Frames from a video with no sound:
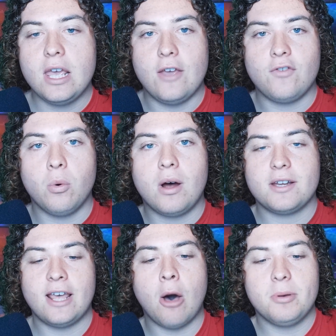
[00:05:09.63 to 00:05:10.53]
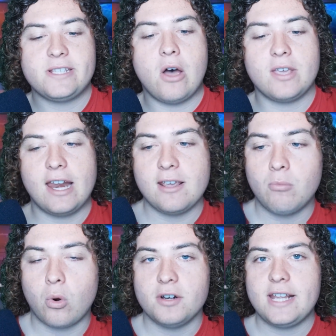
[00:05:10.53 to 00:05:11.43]
If you want to help us out
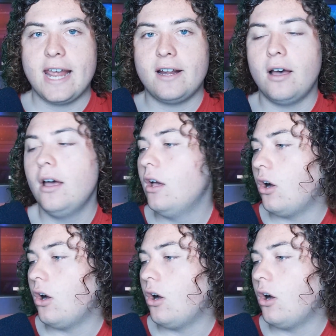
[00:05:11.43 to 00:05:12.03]
getting more data